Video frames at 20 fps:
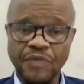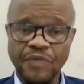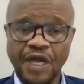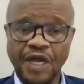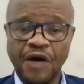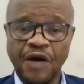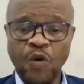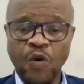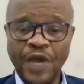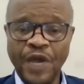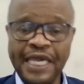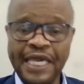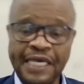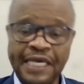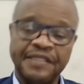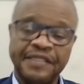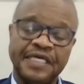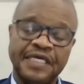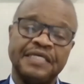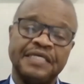
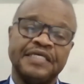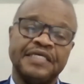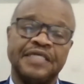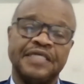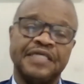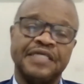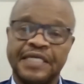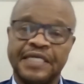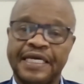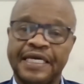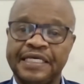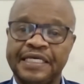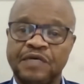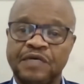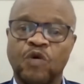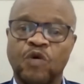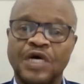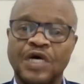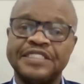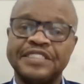away the young lady
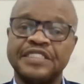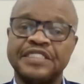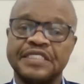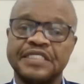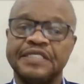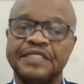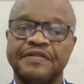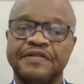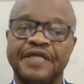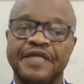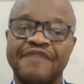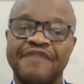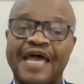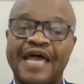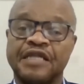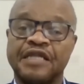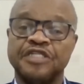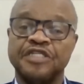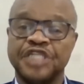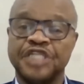once they've
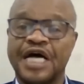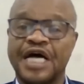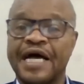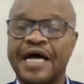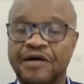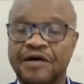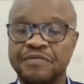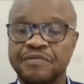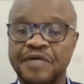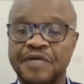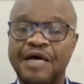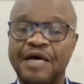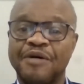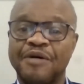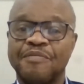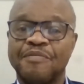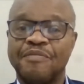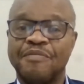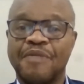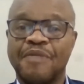had a child
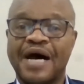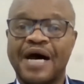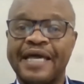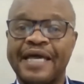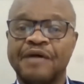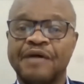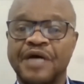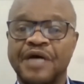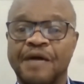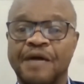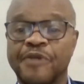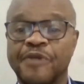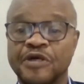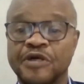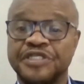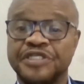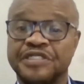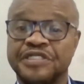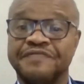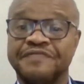by a
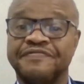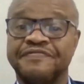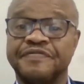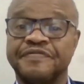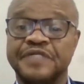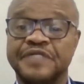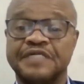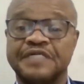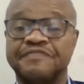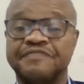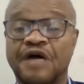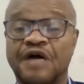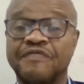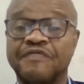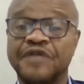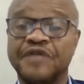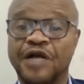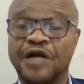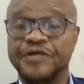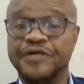person
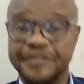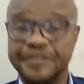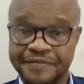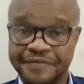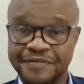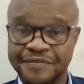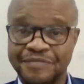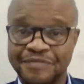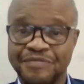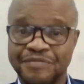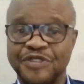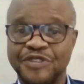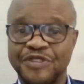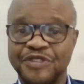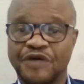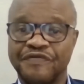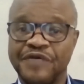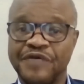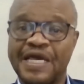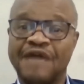of color.
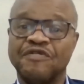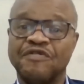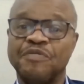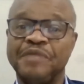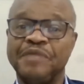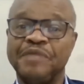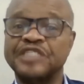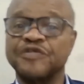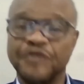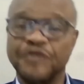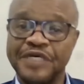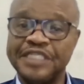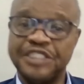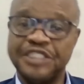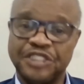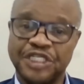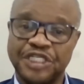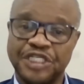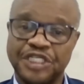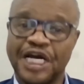So if you have a mixed
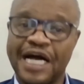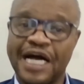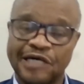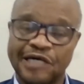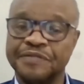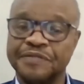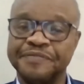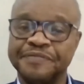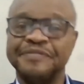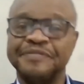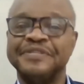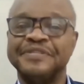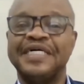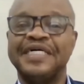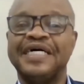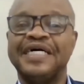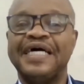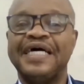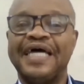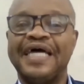race child,
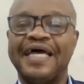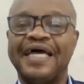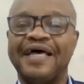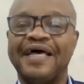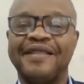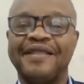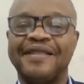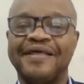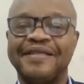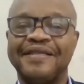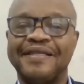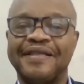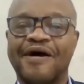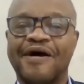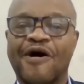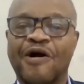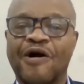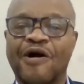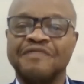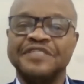
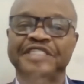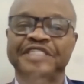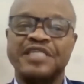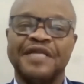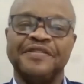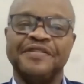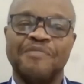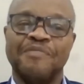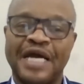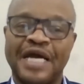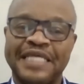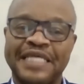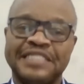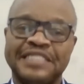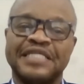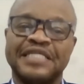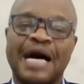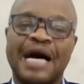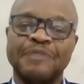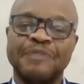all of a sudden the money
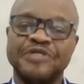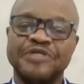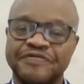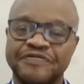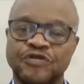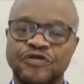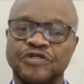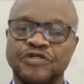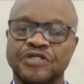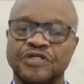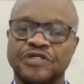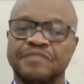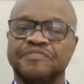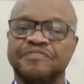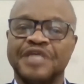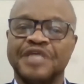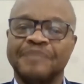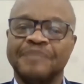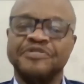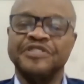stops
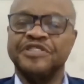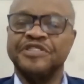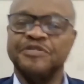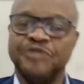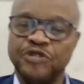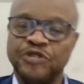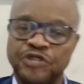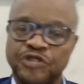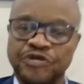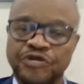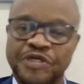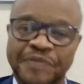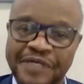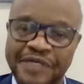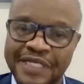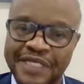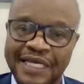for substance abuse treatment.